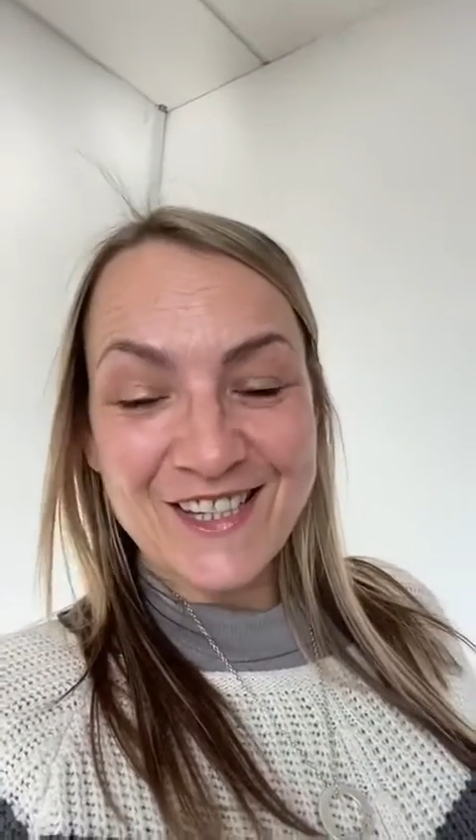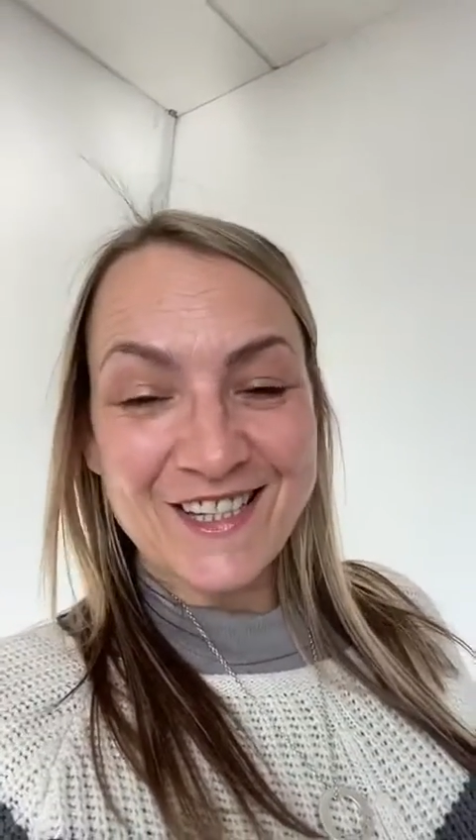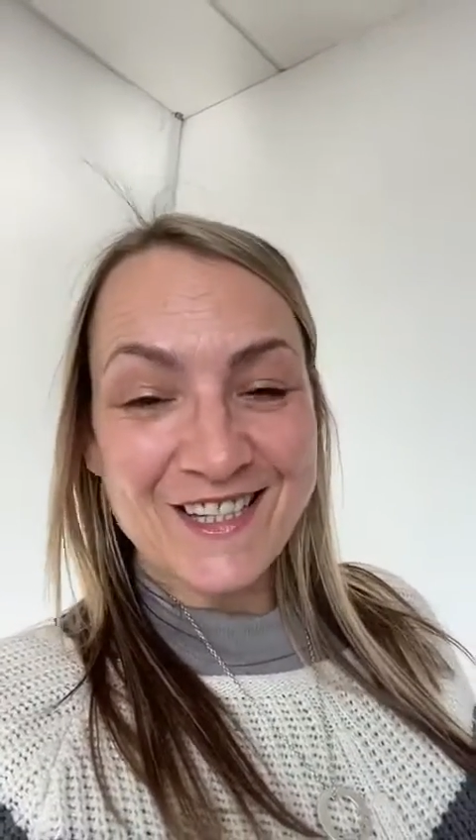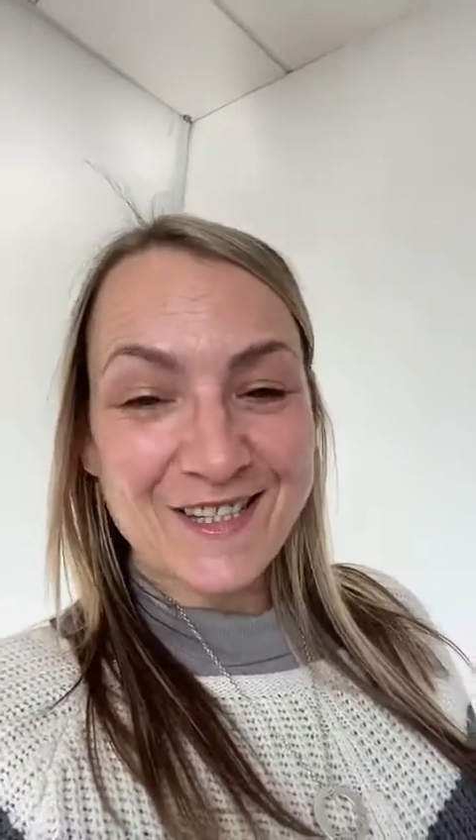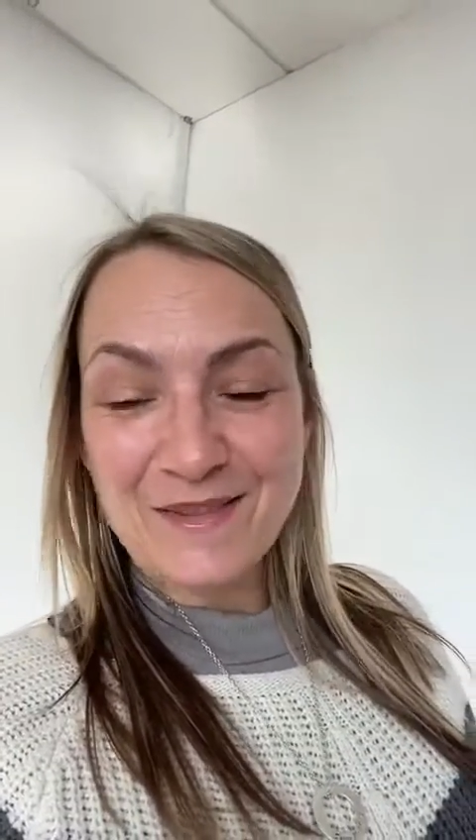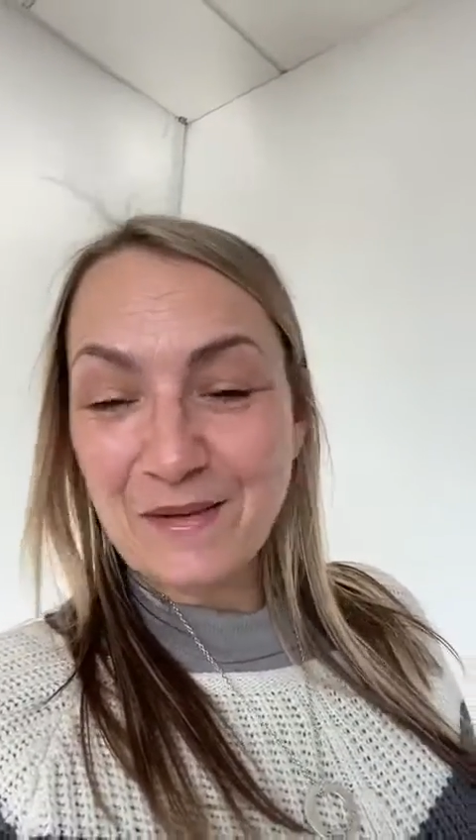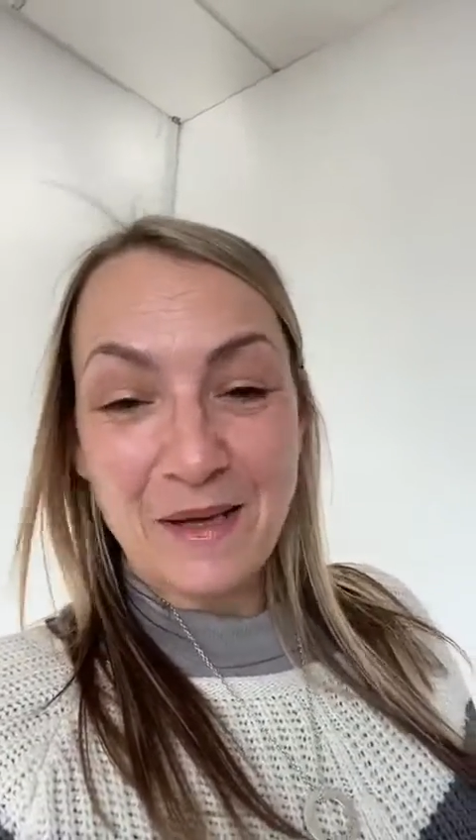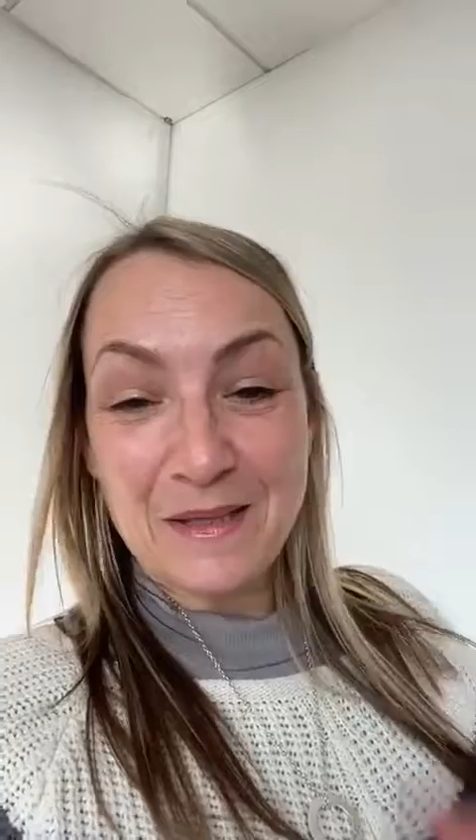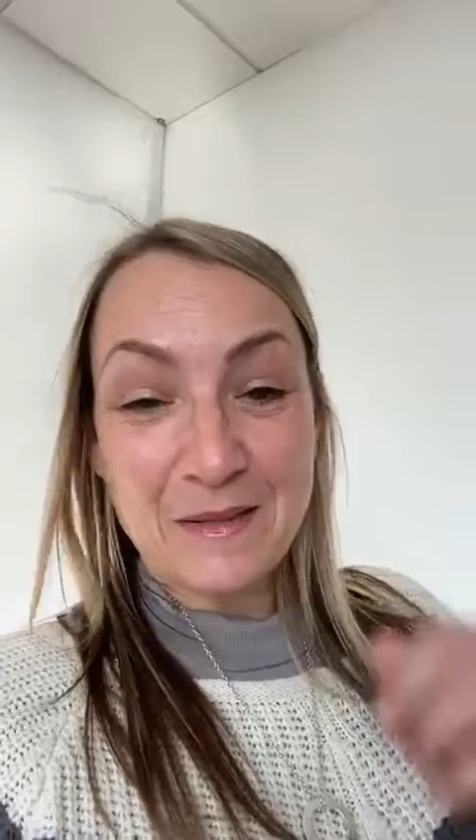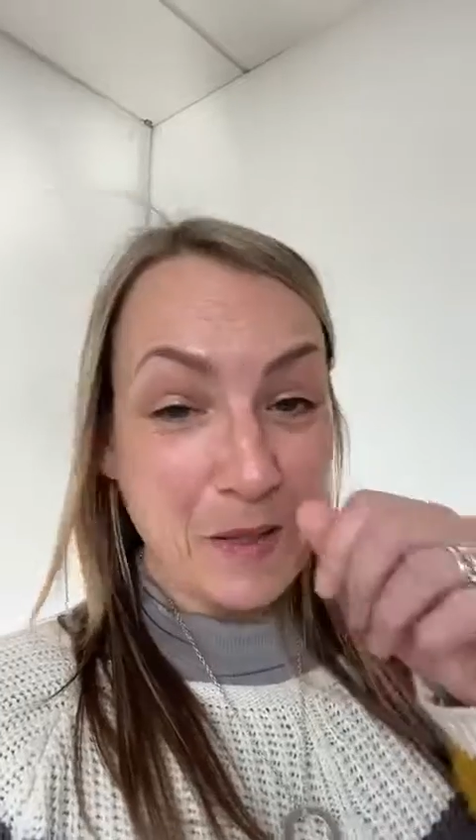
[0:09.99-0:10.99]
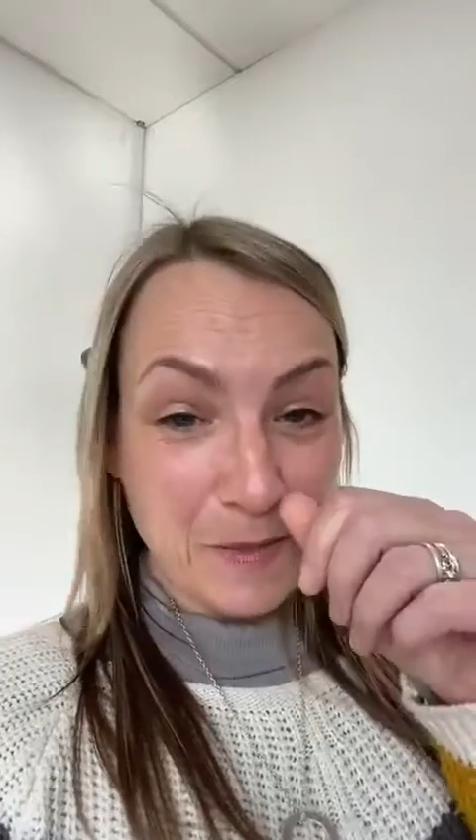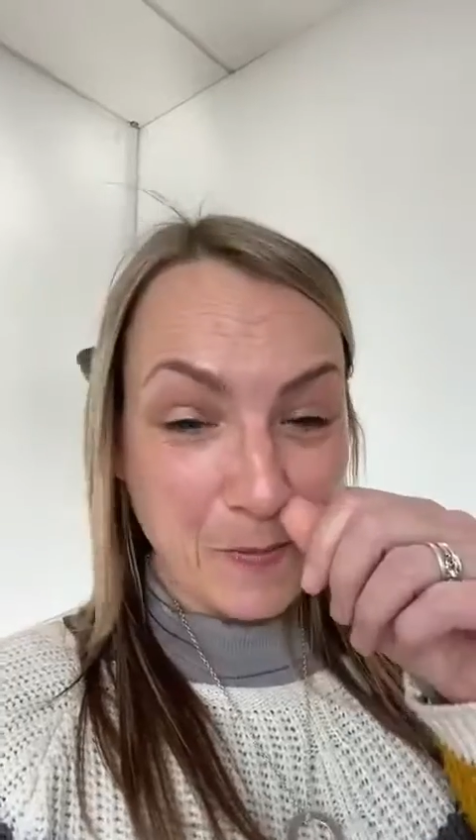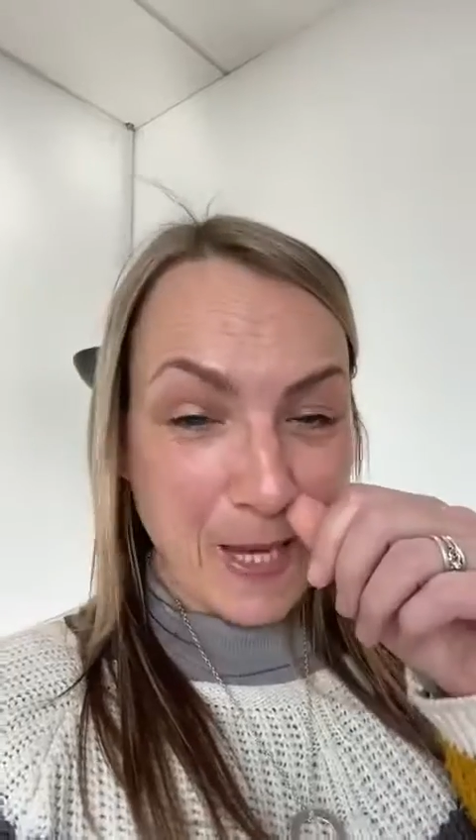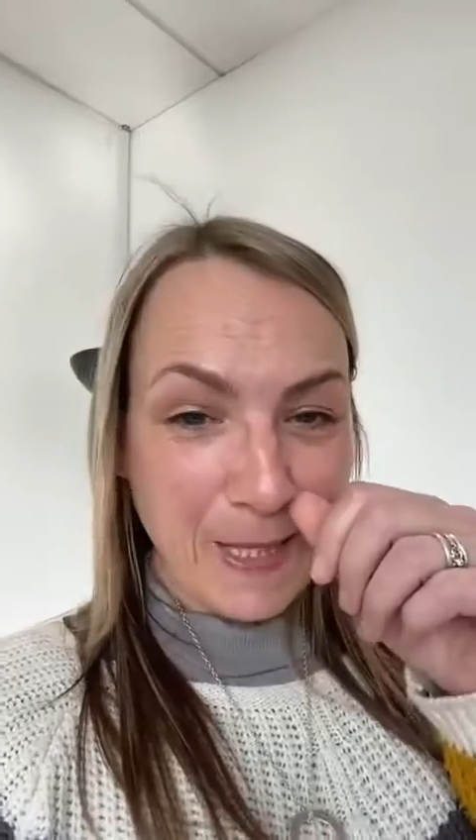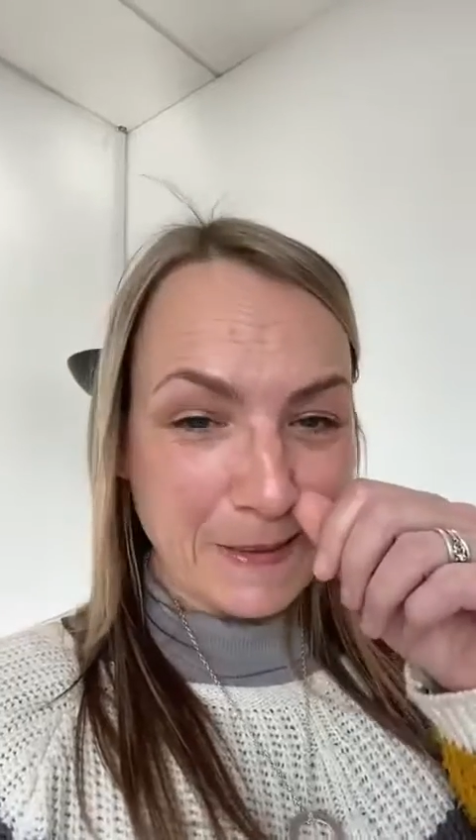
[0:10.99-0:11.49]
it's
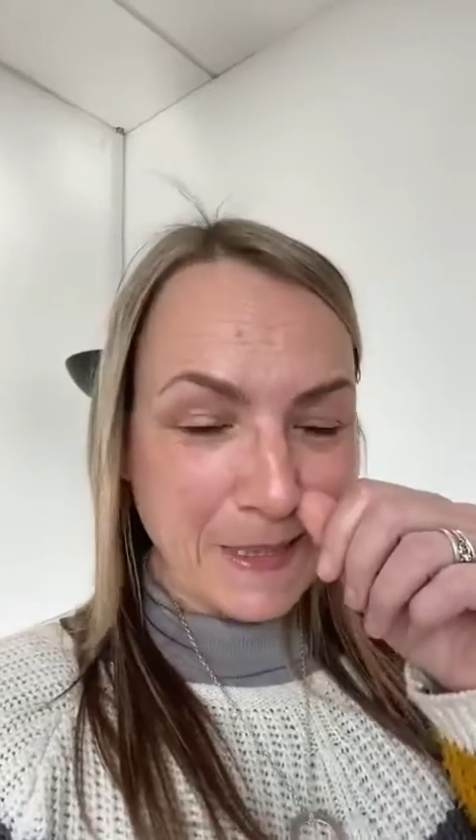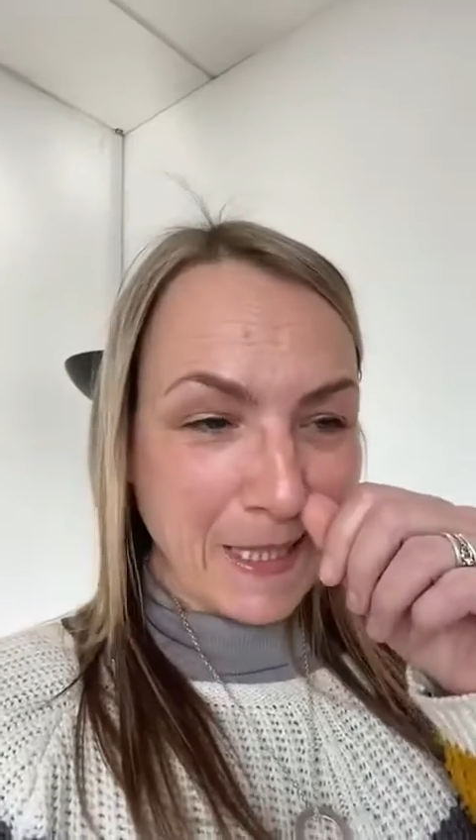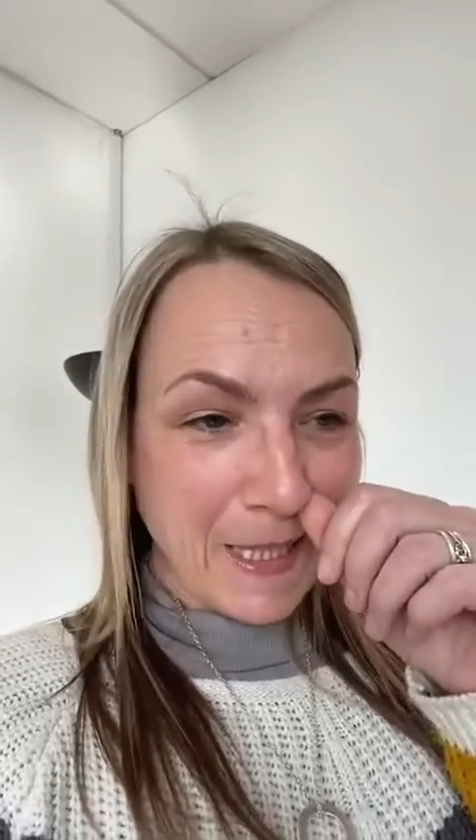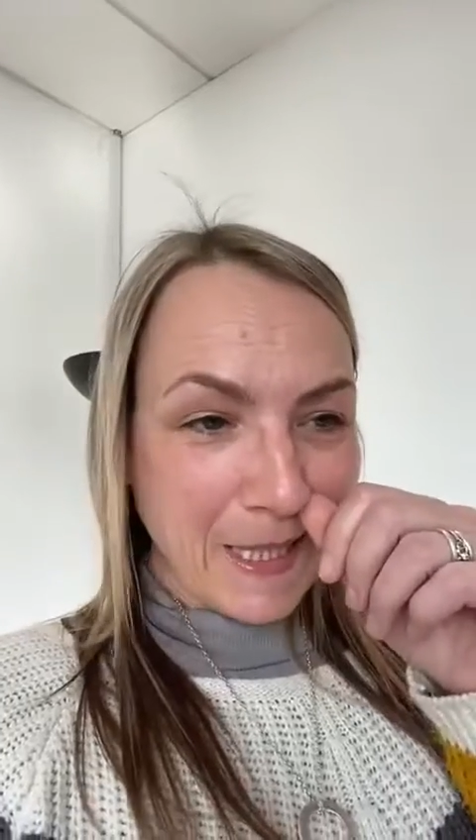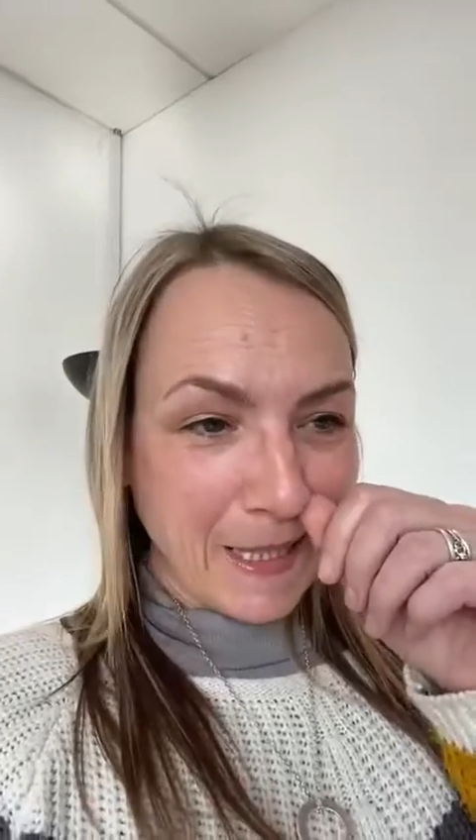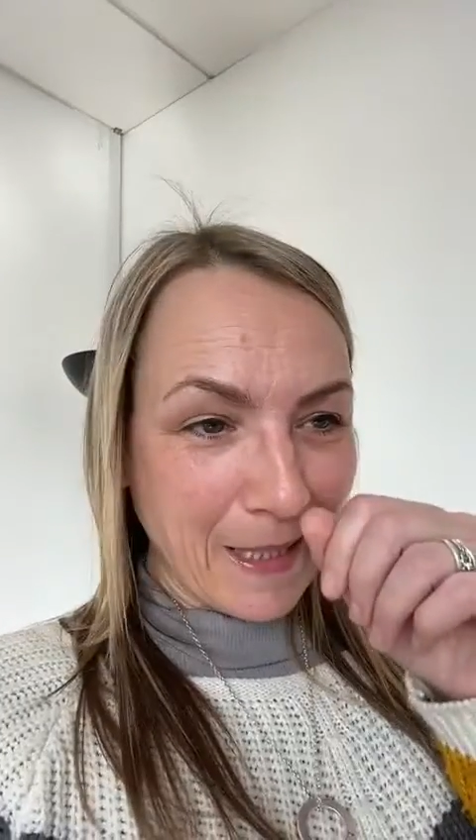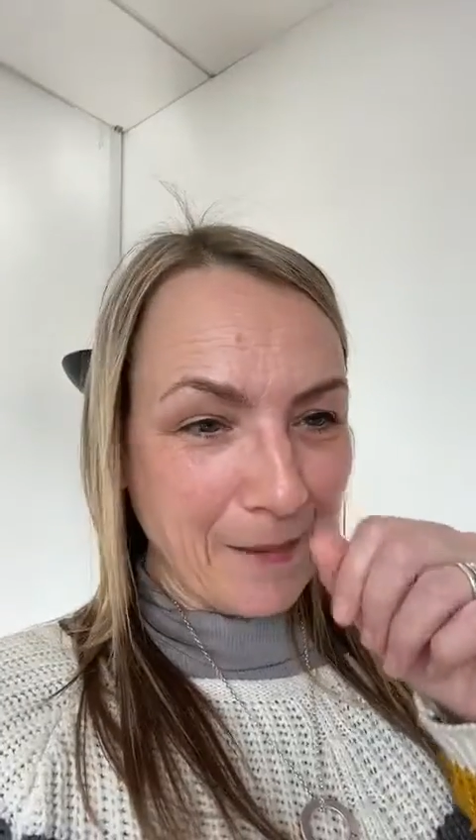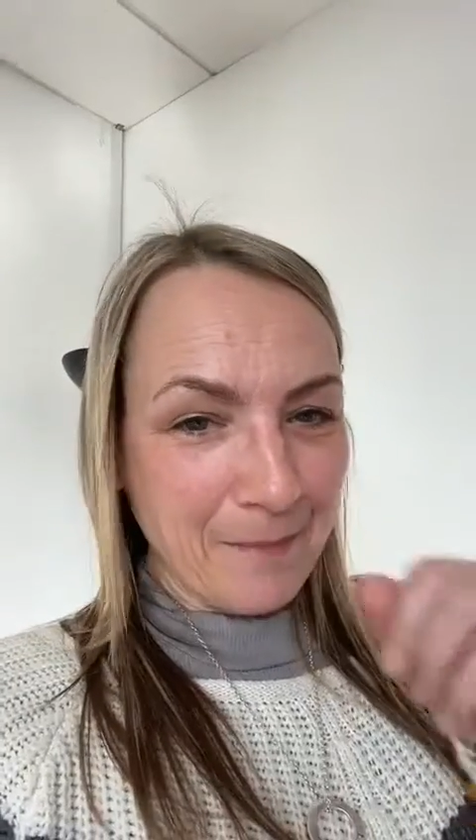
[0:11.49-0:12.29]
mad. Do